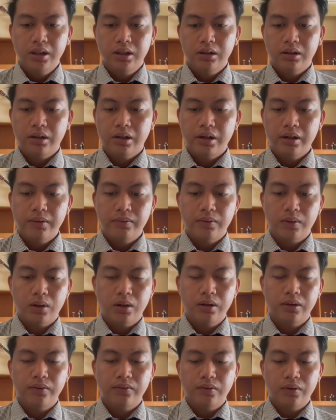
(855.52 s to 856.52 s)

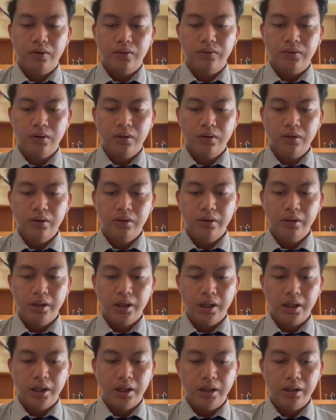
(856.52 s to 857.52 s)
3.44,
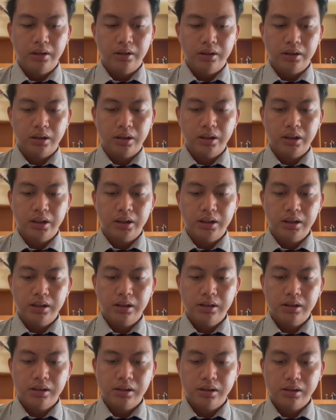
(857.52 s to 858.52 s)
and the critical
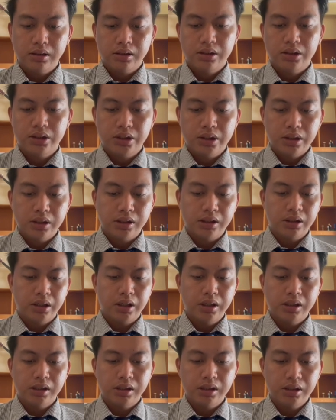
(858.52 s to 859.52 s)
shear
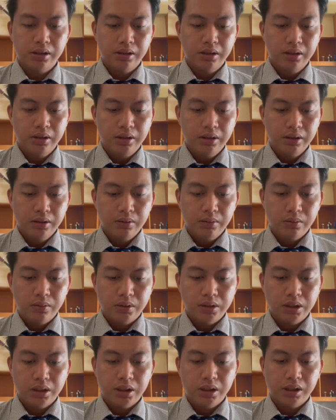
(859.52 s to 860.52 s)
stress,
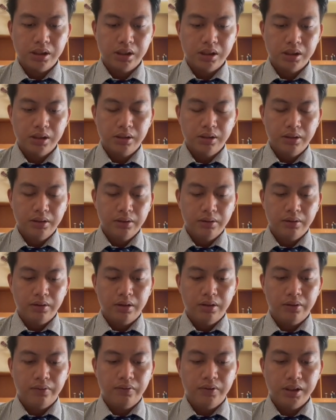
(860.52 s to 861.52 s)
which is
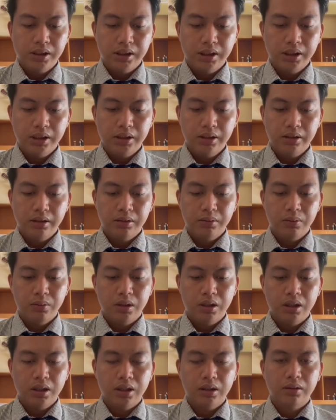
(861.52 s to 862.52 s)
the VC, we
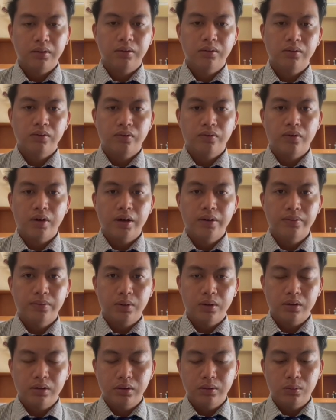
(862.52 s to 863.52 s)
got
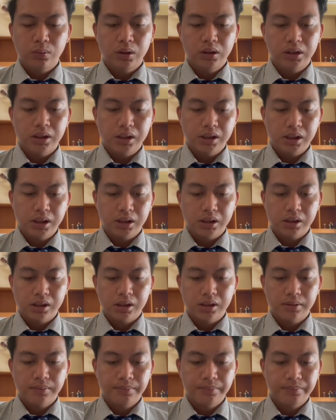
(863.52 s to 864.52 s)
5.26.
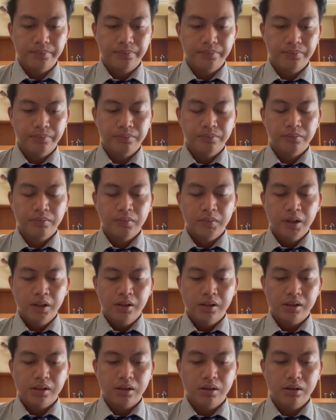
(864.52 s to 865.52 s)

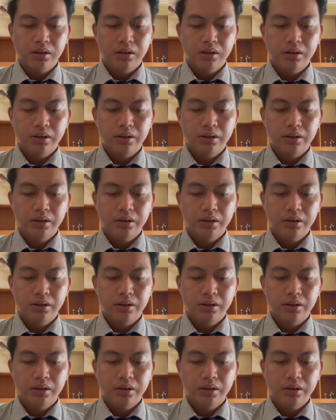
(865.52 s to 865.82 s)
So